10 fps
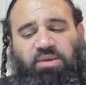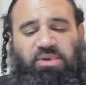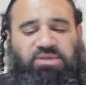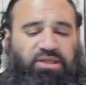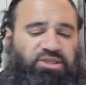
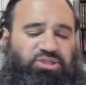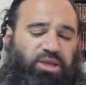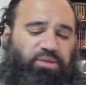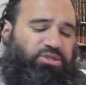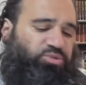Be'ezrat
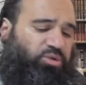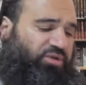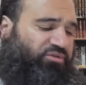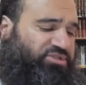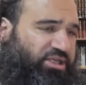Hashem, this will
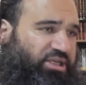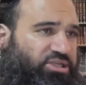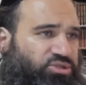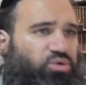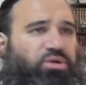give us the
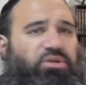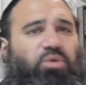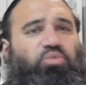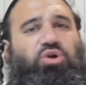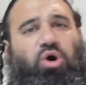chizuk
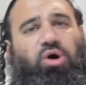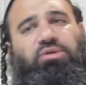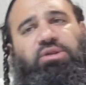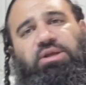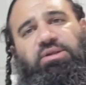that we
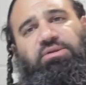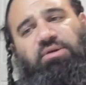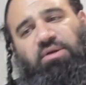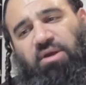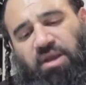all need
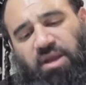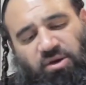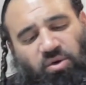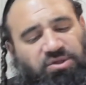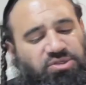
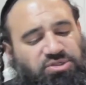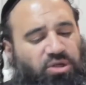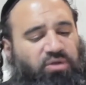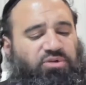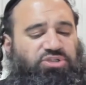in order to
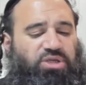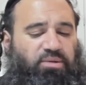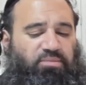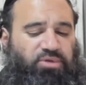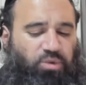serve
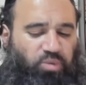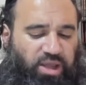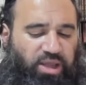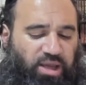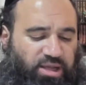Hashem the
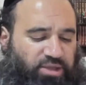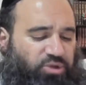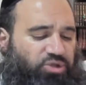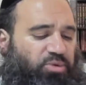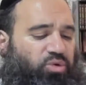way
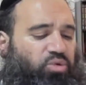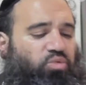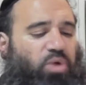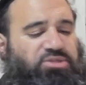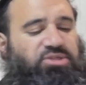HaKadosh Baruch Hu
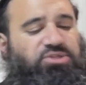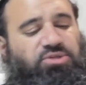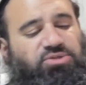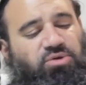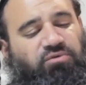wants us
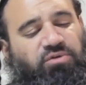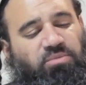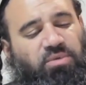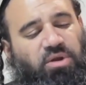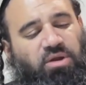to serve
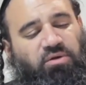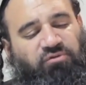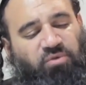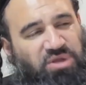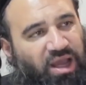Him,
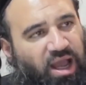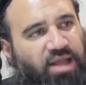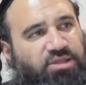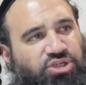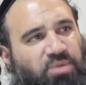from
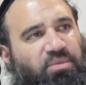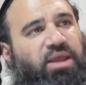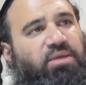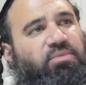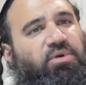Yirat
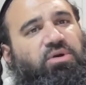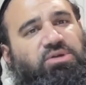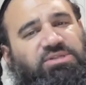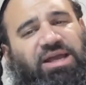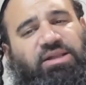Shamayim,
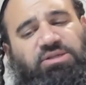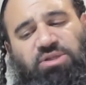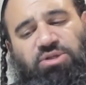because that is